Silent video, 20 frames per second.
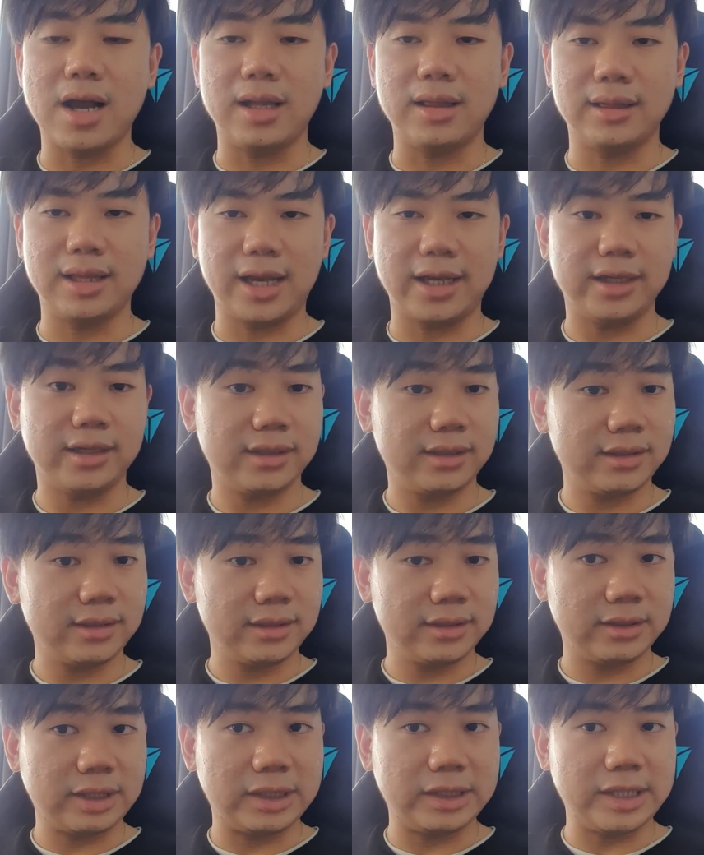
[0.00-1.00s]
Like
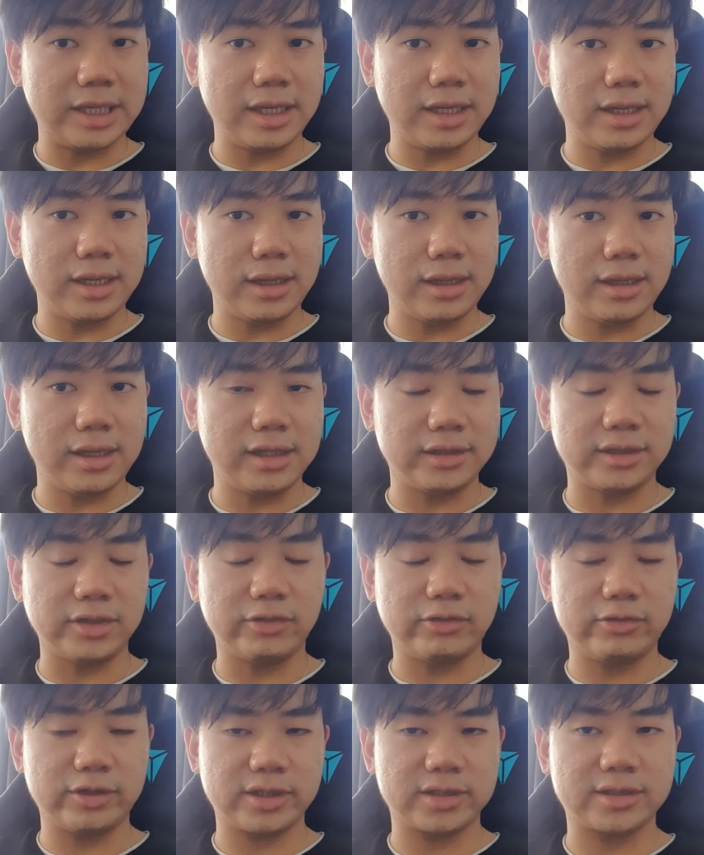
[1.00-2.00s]
at the
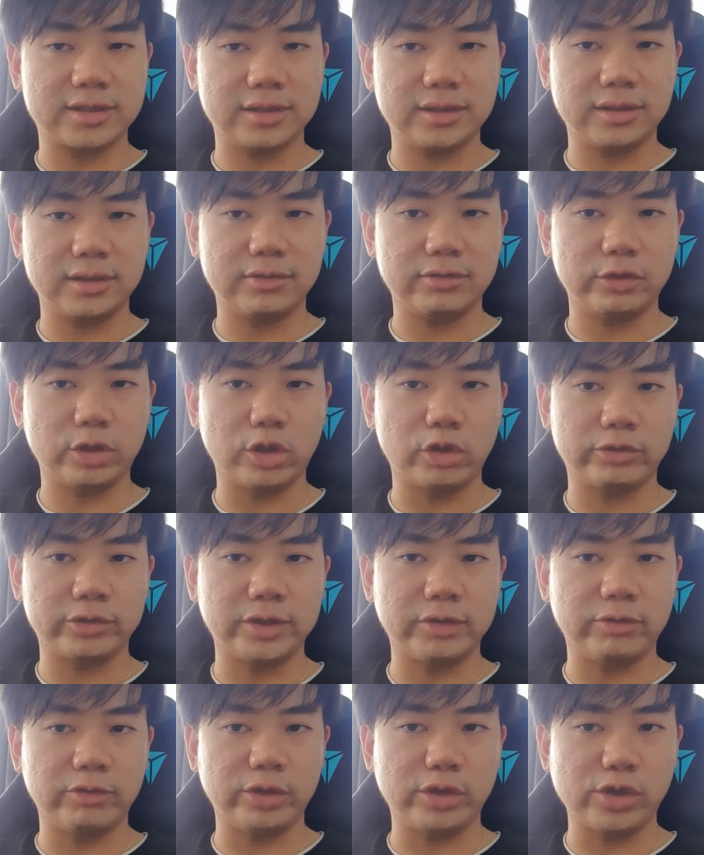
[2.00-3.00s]
first of
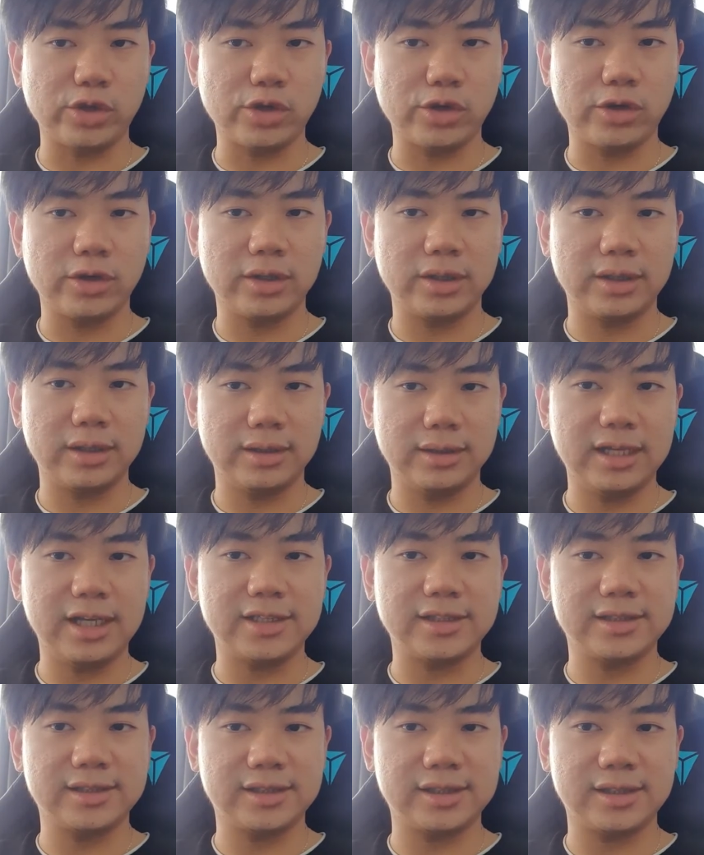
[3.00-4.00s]
the video,
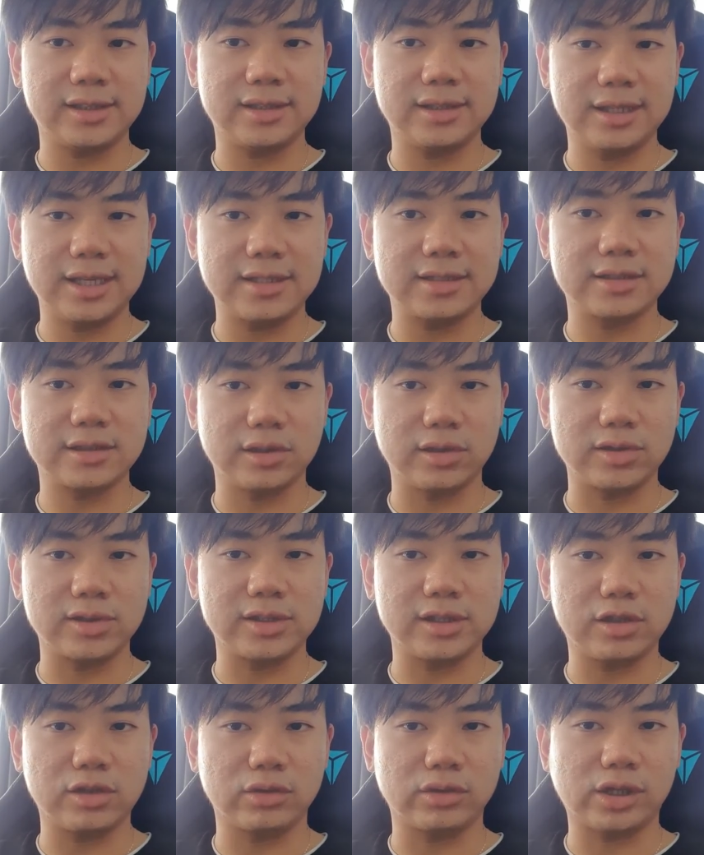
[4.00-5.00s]
Lex
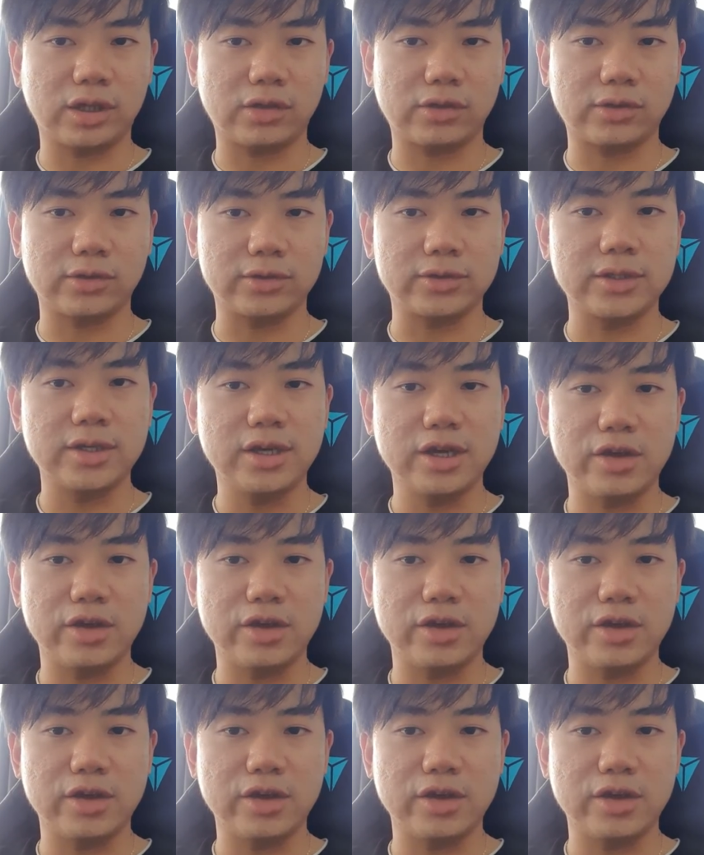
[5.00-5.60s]
Loci Contractus.